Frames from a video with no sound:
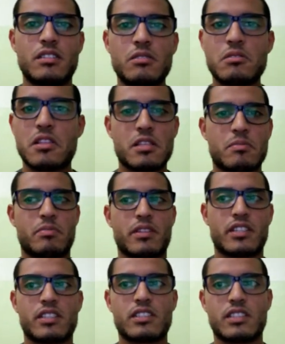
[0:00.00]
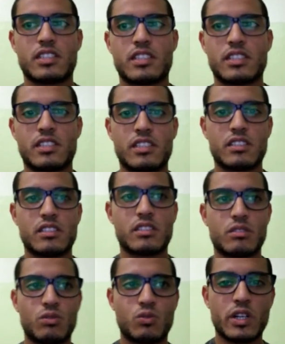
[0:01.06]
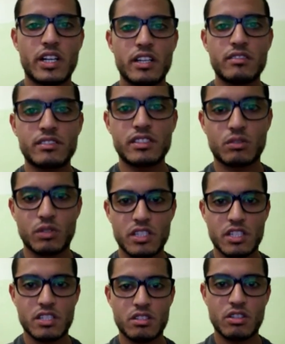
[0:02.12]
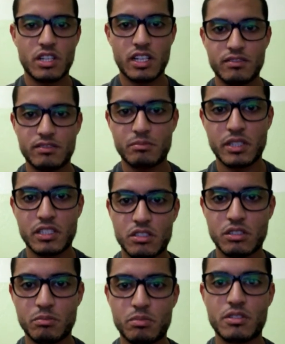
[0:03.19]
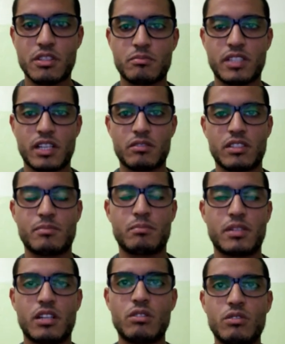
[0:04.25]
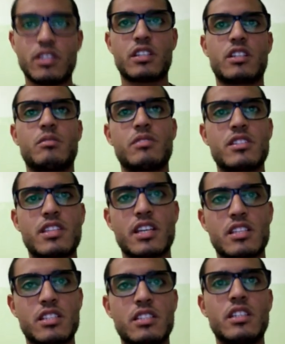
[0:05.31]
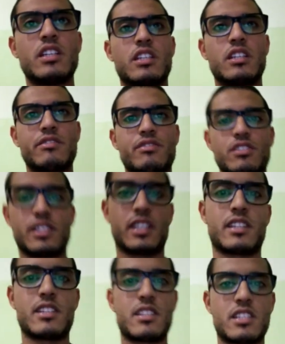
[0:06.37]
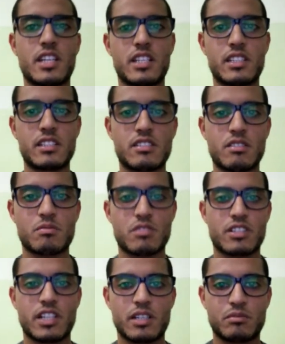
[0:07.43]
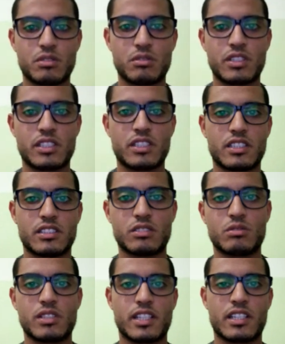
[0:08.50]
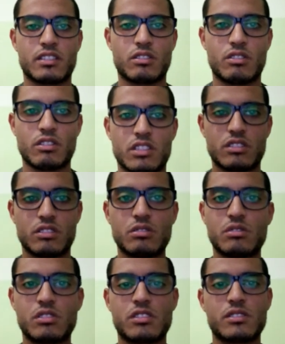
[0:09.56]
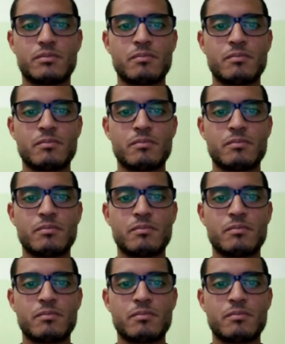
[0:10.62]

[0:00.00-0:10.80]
use this period. And wherever questions you have, make sure to put them down below in the comment section. If you like this channel, subscribe to it and you will get all the news.